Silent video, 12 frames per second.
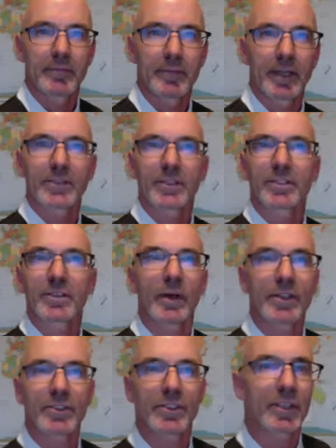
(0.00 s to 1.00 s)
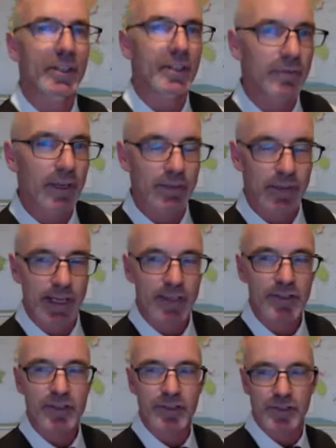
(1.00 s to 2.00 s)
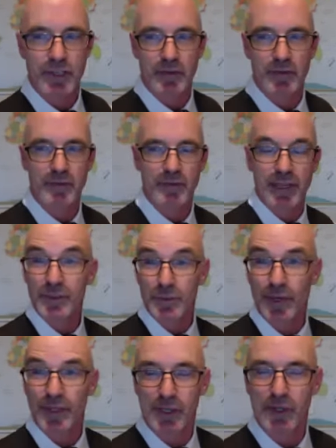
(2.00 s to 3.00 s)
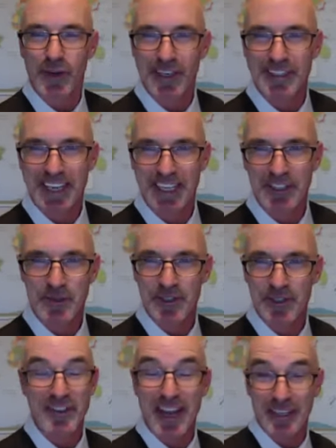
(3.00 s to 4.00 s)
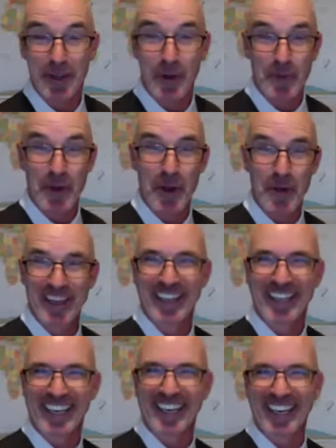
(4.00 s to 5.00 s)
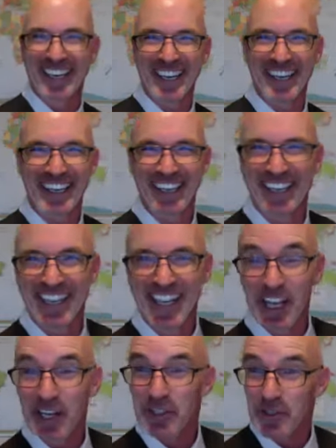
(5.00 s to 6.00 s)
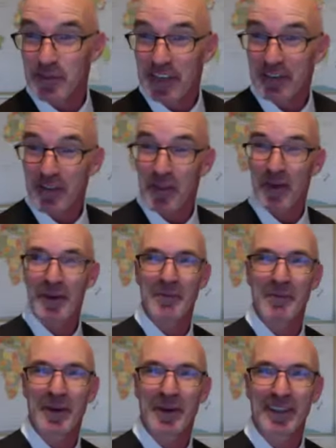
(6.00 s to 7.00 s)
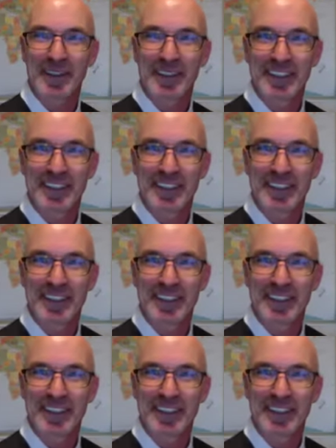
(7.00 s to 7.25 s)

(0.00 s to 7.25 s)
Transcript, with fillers: Because it's a question that you've never asked yourself. That's why the correct answer is, I don't know. Because you've never thought about it.